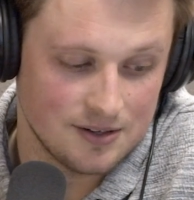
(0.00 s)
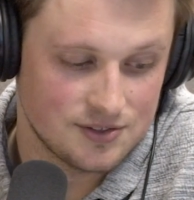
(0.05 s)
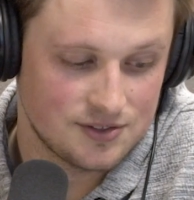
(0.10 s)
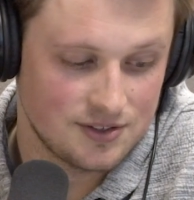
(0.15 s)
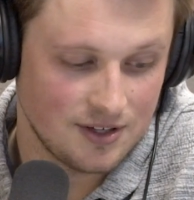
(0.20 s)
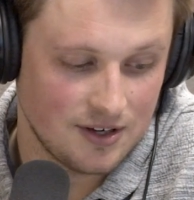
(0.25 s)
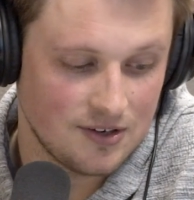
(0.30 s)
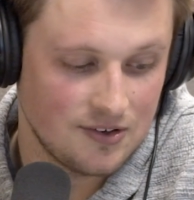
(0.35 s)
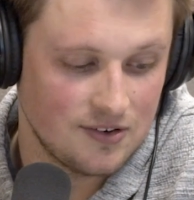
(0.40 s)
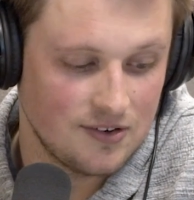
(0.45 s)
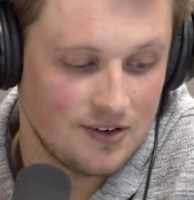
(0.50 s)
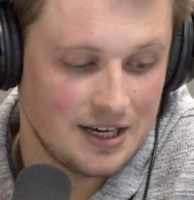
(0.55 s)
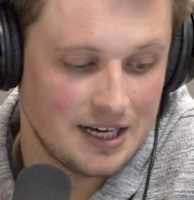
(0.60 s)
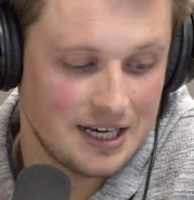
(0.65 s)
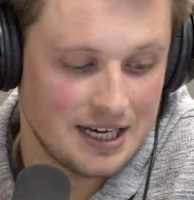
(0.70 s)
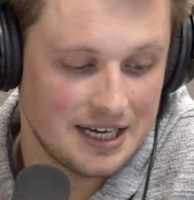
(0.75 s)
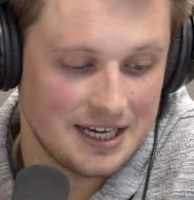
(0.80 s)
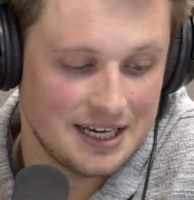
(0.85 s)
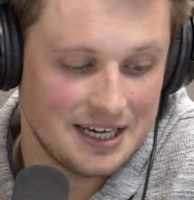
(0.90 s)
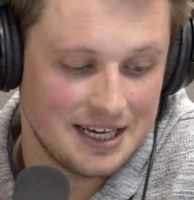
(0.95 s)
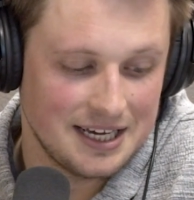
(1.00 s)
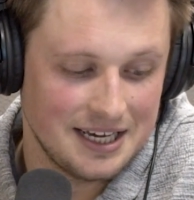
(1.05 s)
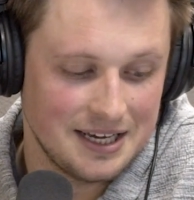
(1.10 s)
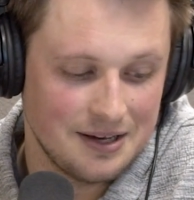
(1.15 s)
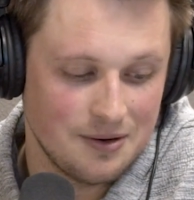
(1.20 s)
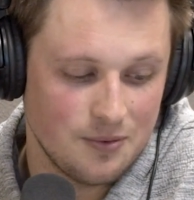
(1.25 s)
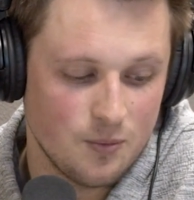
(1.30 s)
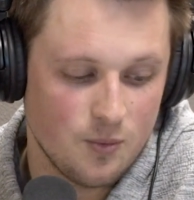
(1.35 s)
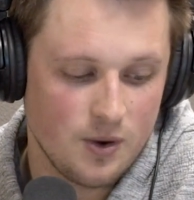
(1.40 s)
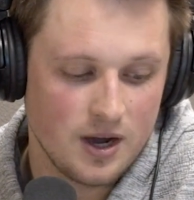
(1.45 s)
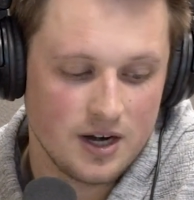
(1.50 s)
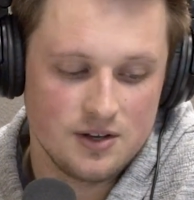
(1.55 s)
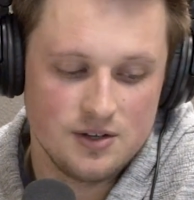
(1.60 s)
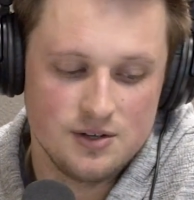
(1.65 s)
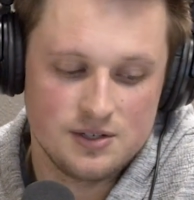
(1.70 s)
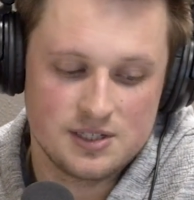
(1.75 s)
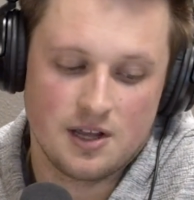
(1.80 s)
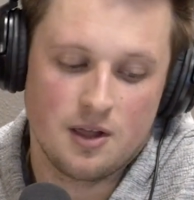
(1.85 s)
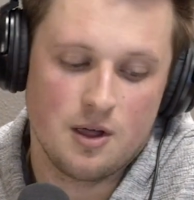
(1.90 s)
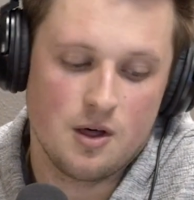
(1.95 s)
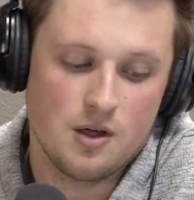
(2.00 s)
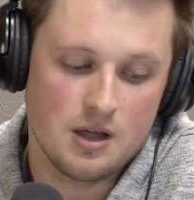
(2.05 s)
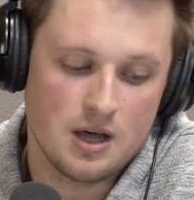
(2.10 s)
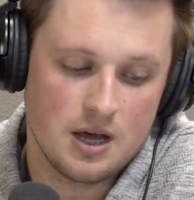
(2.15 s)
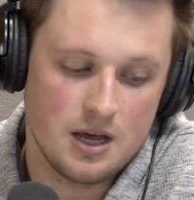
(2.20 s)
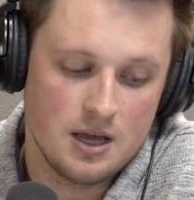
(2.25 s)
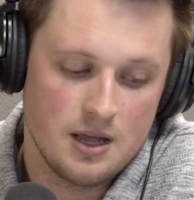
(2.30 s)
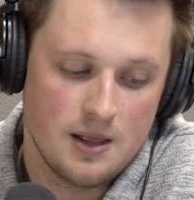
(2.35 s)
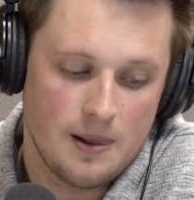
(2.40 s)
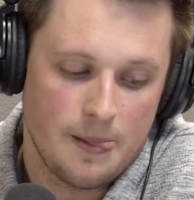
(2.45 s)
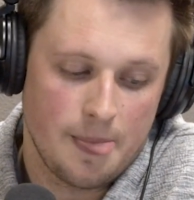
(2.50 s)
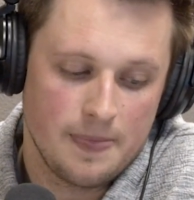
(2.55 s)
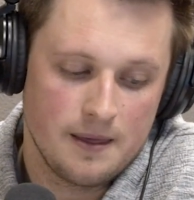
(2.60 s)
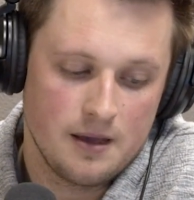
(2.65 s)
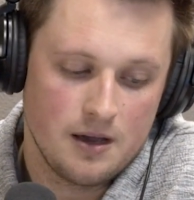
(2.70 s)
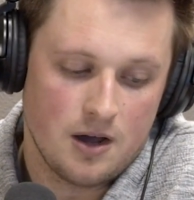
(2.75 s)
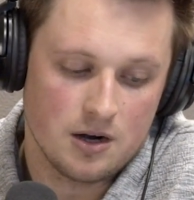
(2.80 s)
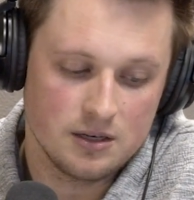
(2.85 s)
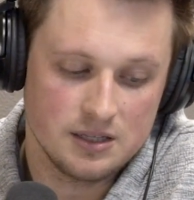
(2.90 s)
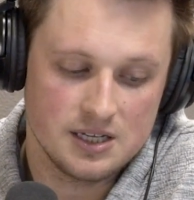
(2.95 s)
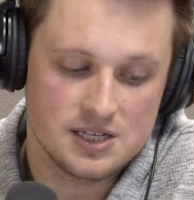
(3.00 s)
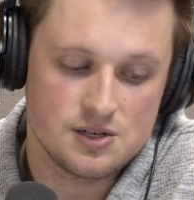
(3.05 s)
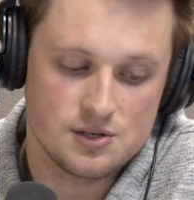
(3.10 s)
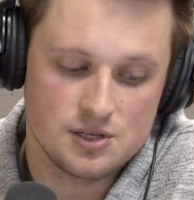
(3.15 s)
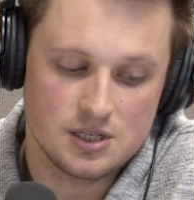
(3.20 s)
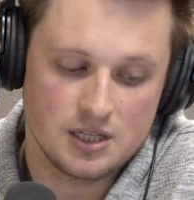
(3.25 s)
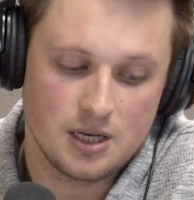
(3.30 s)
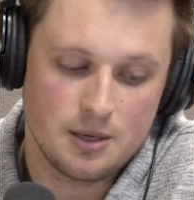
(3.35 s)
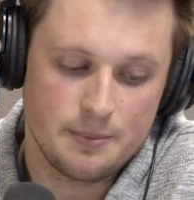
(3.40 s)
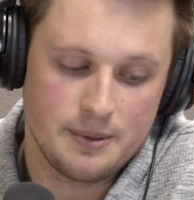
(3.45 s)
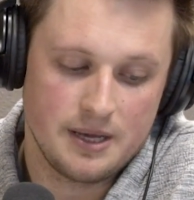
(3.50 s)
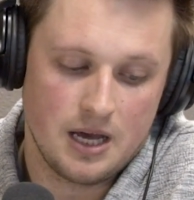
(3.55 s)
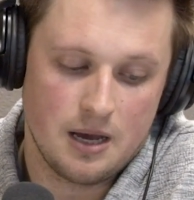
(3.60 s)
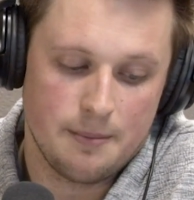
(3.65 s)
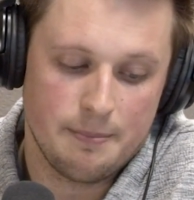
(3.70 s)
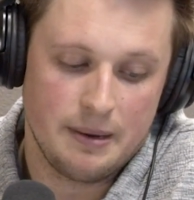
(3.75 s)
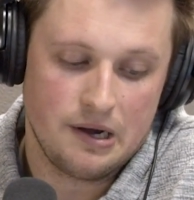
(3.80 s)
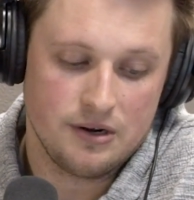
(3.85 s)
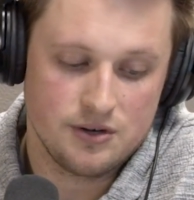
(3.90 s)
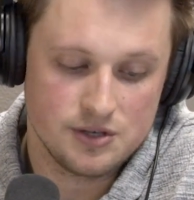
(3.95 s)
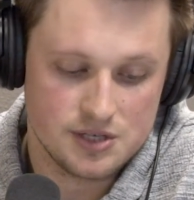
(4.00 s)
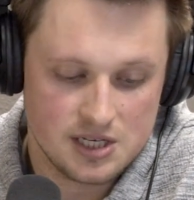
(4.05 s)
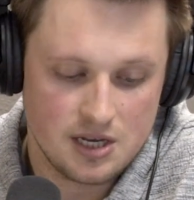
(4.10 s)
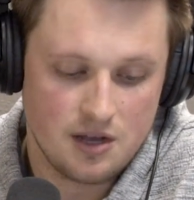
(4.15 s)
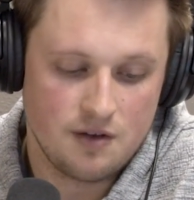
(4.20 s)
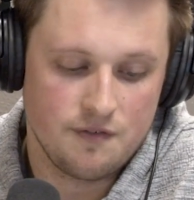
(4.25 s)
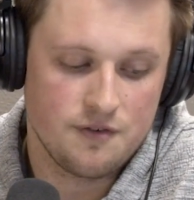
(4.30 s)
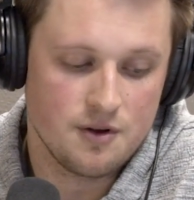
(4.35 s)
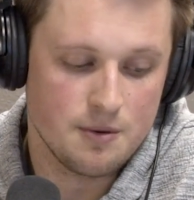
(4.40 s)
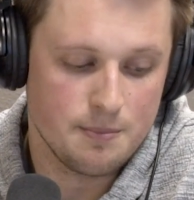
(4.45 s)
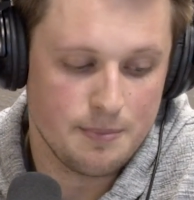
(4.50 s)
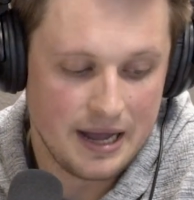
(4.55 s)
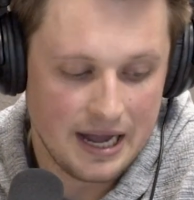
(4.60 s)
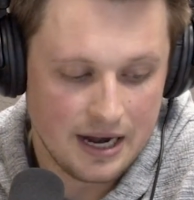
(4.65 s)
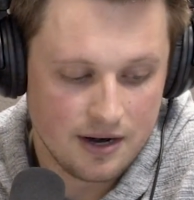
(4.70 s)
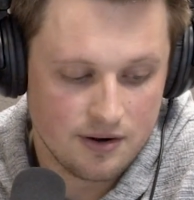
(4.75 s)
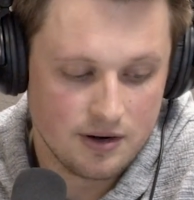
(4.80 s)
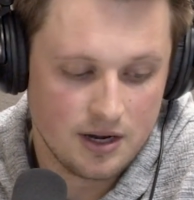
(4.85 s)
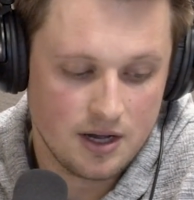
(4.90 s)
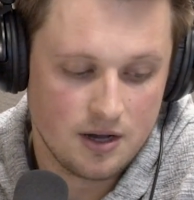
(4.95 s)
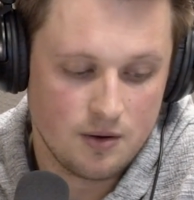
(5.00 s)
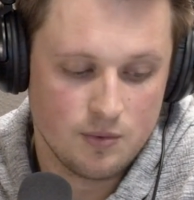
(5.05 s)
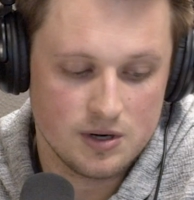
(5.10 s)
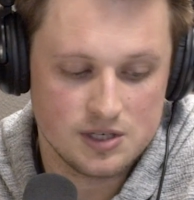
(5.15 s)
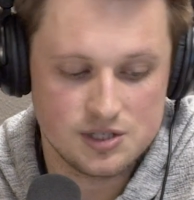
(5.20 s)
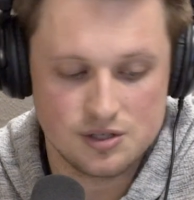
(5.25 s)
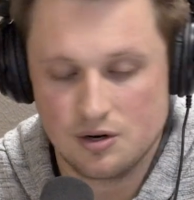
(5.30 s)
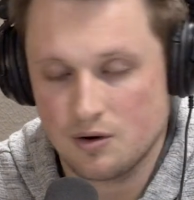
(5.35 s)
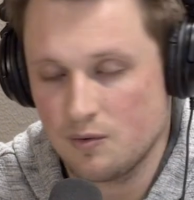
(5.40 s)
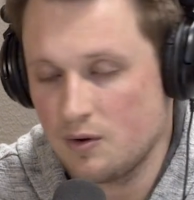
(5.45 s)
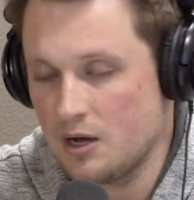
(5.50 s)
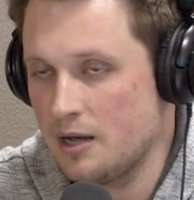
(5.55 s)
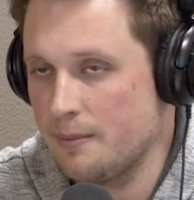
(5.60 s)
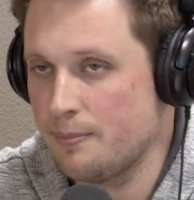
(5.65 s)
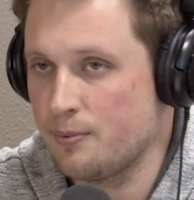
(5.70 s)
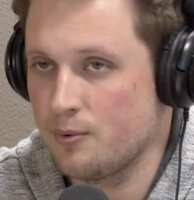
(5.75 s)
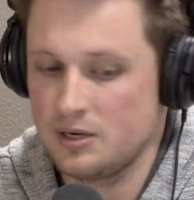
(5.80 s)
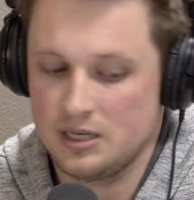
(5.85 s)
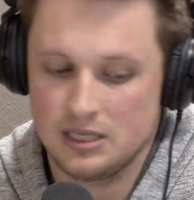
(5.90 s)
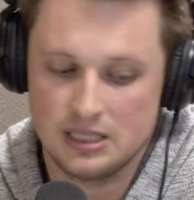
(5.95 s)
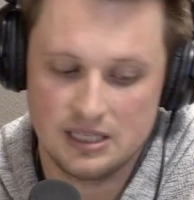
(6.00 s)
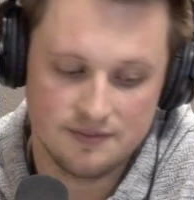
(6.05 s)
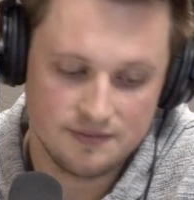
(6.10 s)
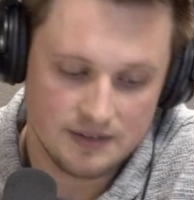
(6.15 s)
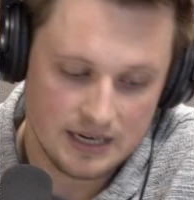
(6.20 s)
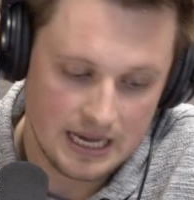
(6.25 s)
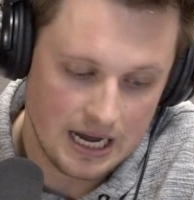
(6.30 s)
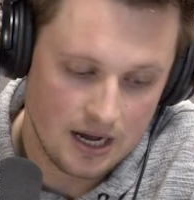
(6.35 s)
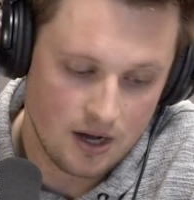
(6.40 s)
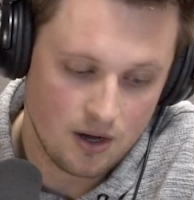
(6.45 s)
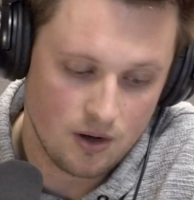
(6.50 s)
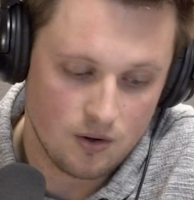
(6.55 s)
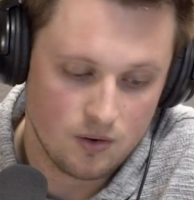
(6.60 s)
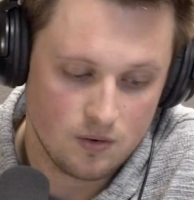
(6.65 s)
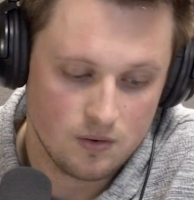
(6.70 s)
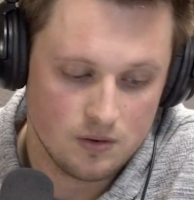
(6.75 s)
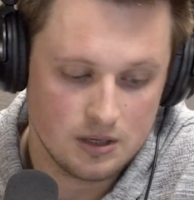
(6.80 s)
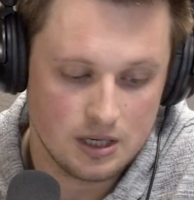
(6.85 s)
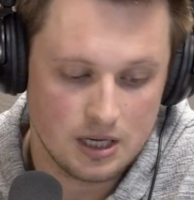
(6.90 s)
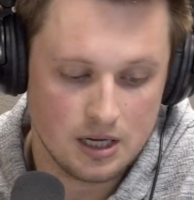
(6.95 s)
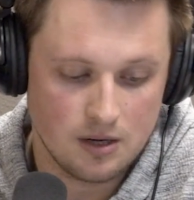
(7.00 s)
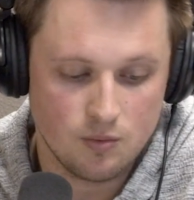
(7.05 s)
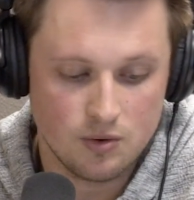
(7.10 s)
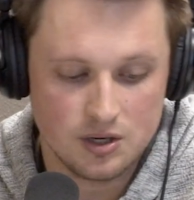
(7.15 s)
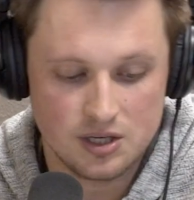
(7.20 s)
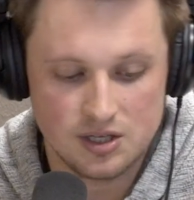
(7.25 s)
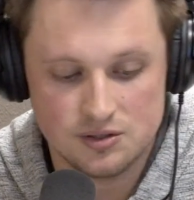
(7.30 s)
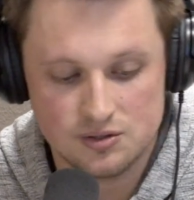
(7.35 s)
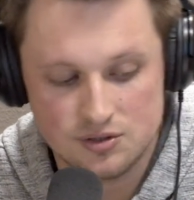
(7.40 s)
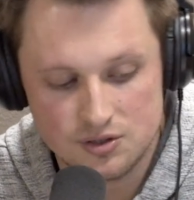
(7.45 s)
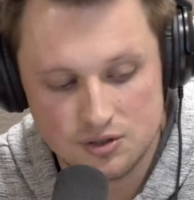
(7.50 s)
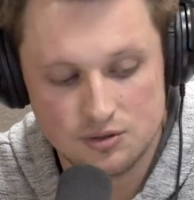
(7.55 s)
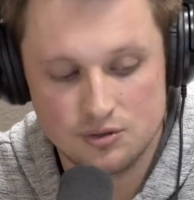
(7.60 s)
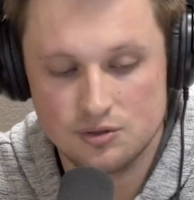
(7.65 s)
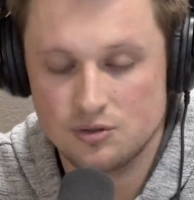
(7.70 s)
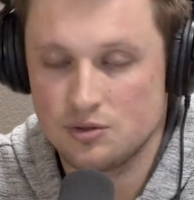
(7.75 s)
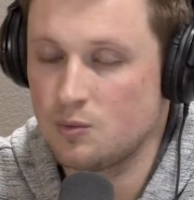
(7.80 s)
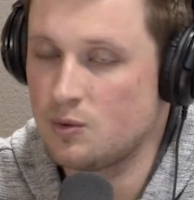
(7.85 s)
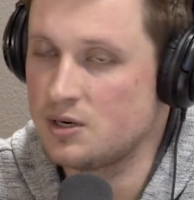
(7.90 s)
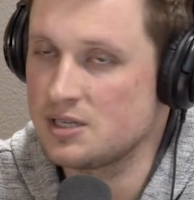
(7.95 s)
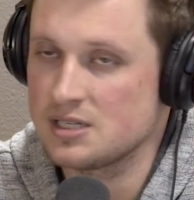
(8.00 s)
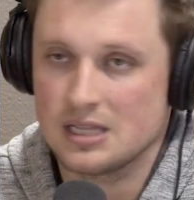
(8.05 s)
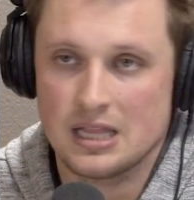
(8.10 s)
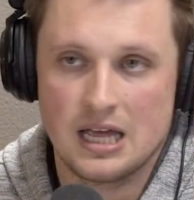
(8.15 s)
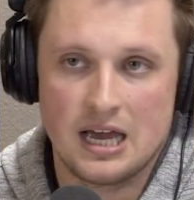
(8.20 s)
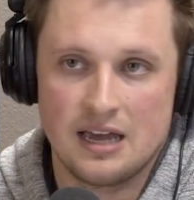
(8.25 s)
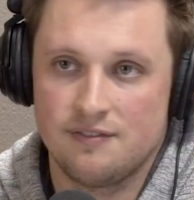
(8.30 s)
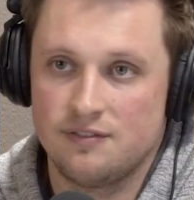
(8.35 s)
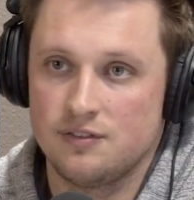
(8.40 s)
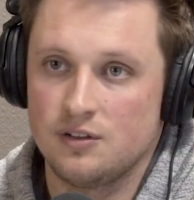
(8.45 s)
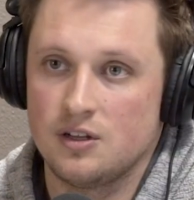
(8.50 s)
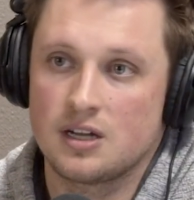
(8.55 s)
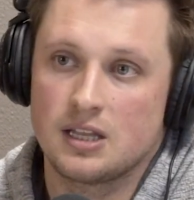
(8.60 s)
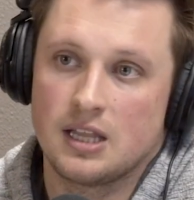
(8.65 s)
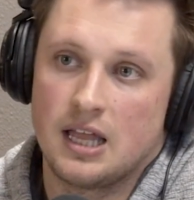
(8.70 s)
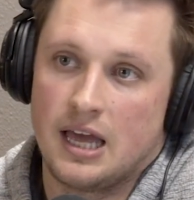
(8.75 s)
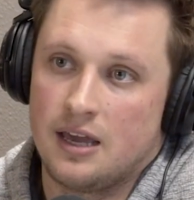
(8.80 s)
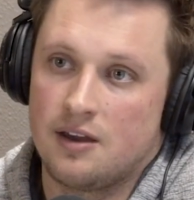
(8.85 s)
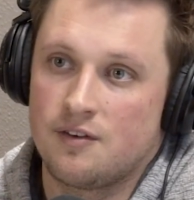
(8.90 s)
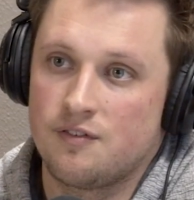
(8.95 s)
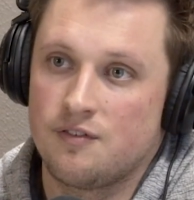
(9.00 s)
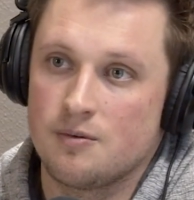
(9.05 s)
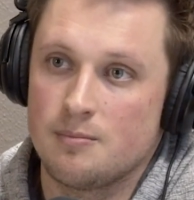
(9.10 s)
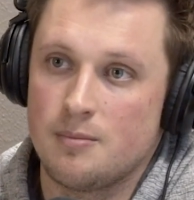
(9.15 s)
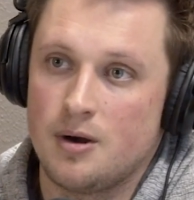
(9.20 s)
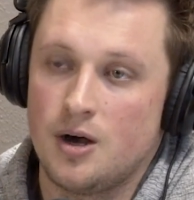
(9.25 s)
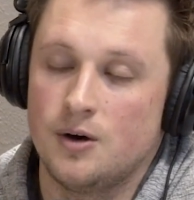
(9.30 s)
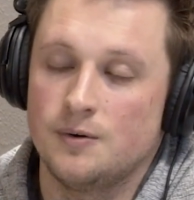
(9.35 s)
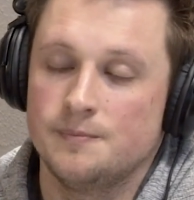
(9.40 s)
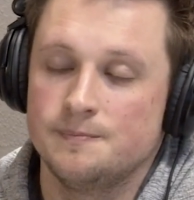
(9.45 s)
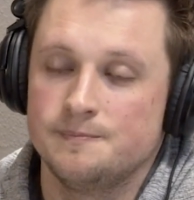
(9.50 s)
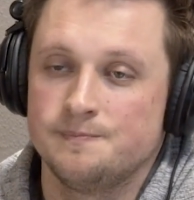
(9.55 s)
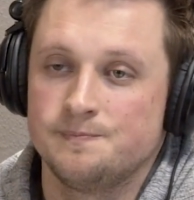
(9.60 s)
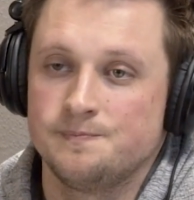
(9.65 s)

So, uh, why don't you tell our listeners a little bit about yourself, your background, where'd you grow up, where do you live now, uh, what do you do, what does life look like for Mo?